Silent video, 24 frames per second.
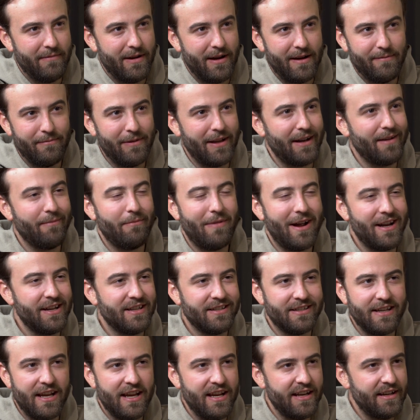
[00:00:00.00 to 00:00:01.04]
I'm like a
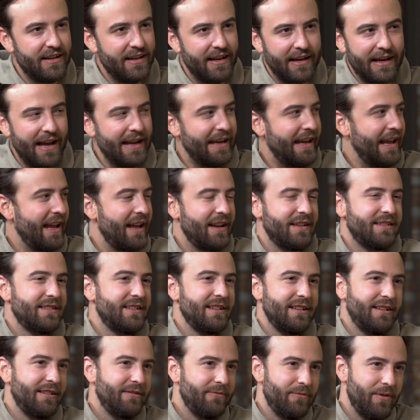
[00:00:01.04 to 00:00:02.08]
-8. Like I can't
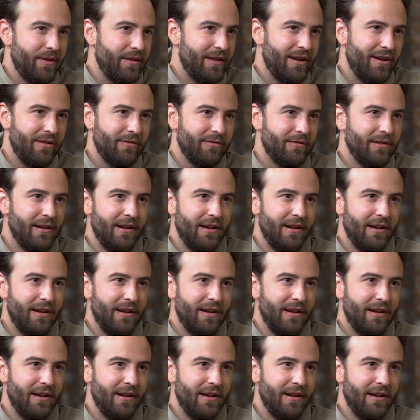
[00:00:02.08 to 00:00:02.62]
see without.